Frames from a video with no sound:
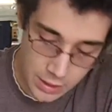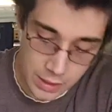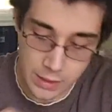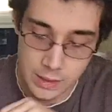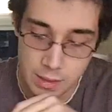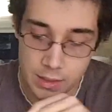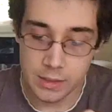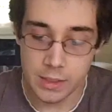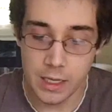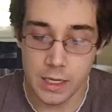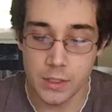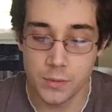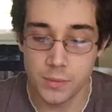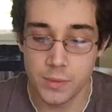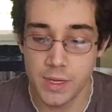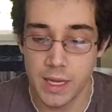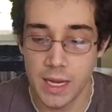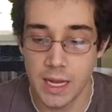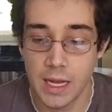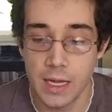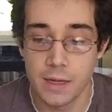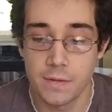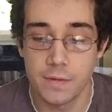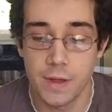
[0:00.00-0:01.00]
In this case we
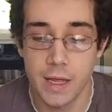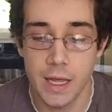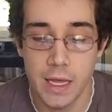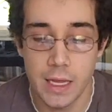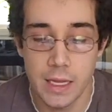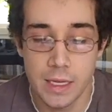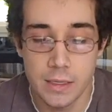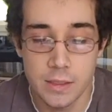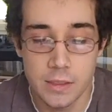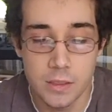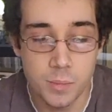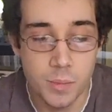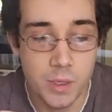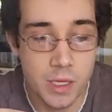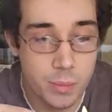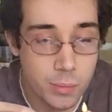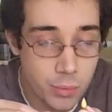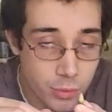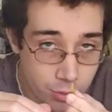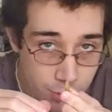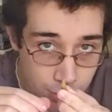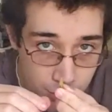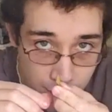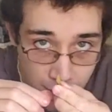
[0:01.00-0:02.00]
have a spear
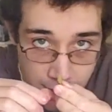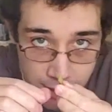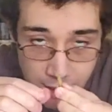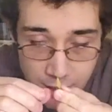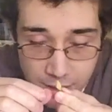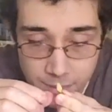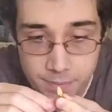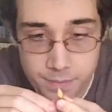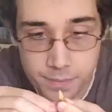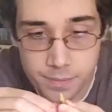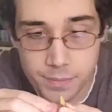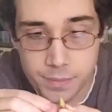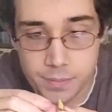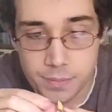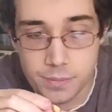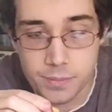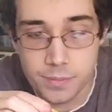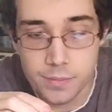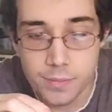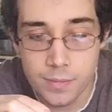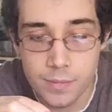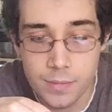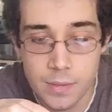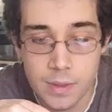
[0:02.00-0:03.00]
point shader,
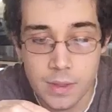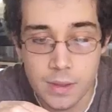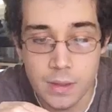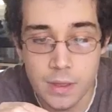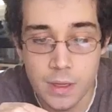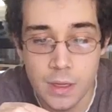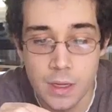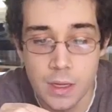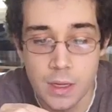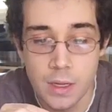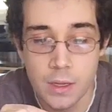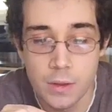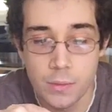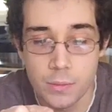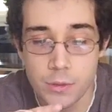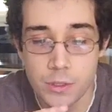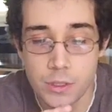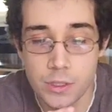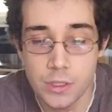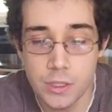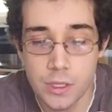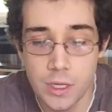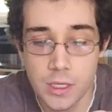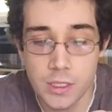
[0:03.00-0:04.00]
which
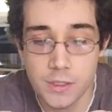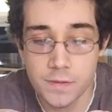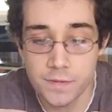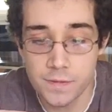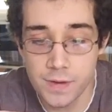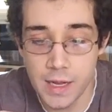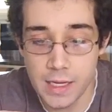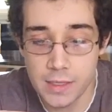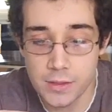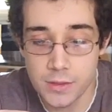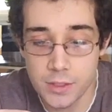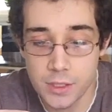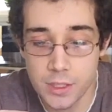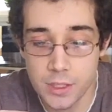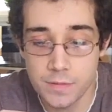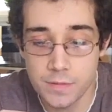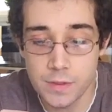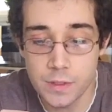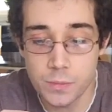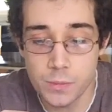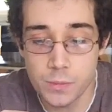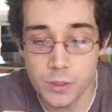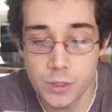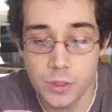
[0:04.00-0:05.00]
is a nice flat
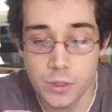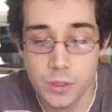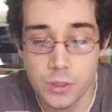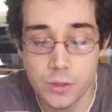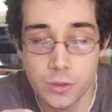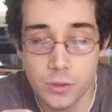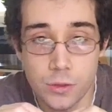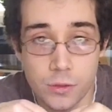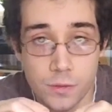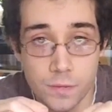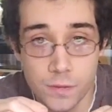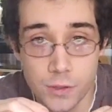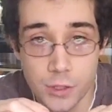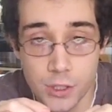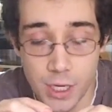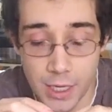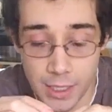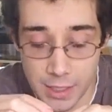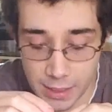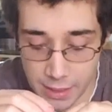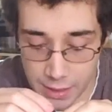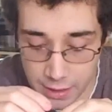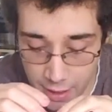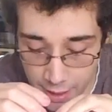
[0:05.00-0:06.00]
surface which you can use for
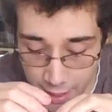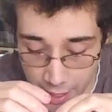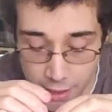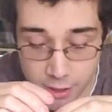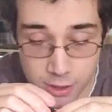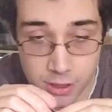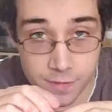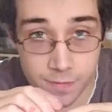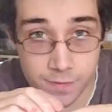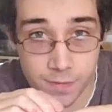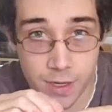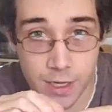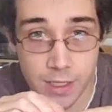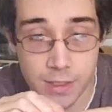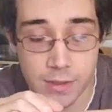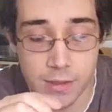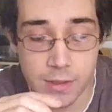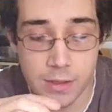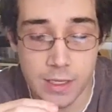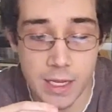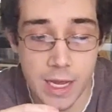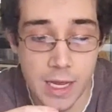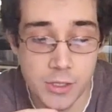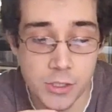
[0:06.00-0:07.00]
shading. I actually find that
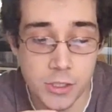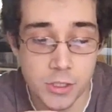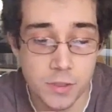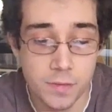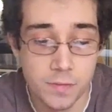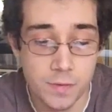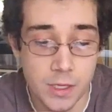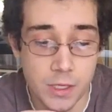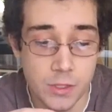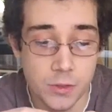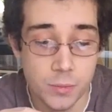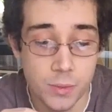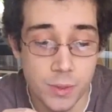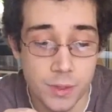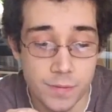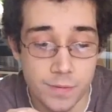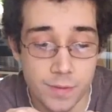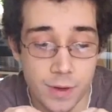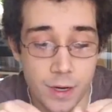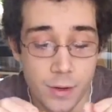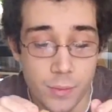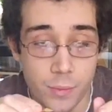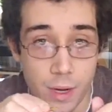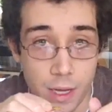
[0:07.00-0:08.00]
the edges of this work
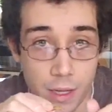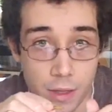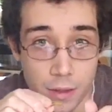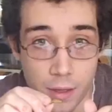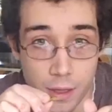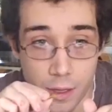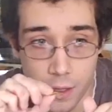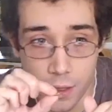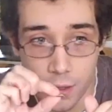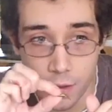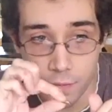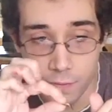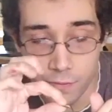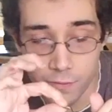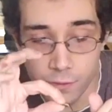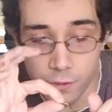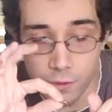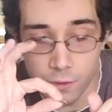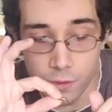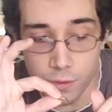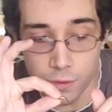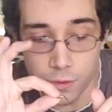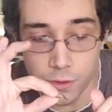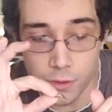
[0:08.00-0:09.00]
very well
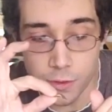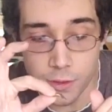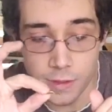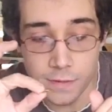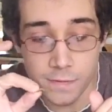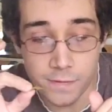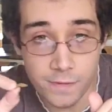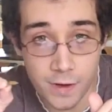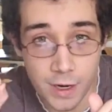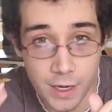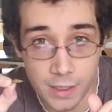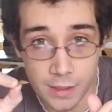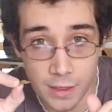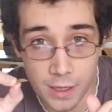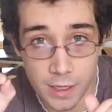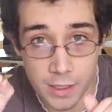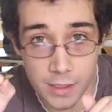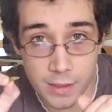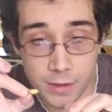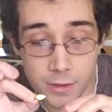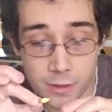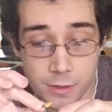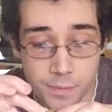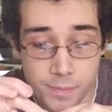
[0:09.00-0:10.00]
for doing fine
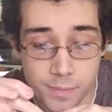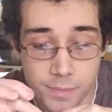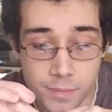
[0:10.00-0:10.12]
lines.